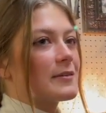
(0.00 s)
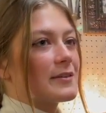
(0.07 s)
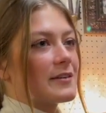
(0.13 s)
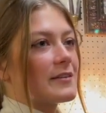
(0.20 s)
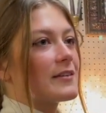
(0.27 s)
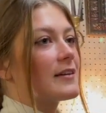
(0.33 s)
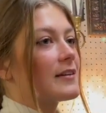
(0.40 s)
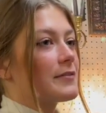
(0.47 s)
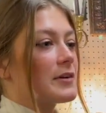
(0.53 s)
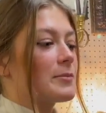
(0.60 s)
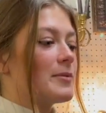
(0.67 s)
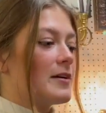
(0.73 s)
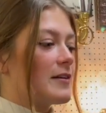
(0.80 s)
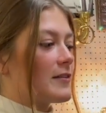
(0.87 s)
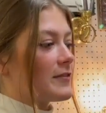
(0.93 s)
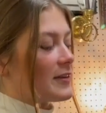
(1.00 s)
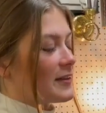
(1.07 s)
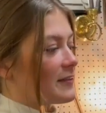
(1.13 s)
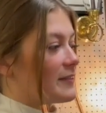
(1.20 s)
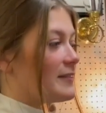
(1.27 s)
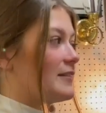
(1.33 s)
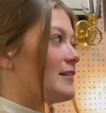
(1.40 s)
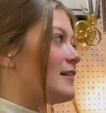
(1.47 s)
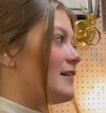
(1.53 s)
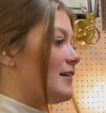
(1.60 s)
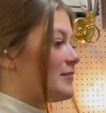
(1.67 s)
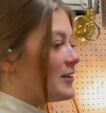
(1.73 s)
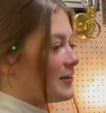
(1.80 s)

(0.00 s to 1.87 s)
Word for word: They're like, if you're part of this, you gotta have an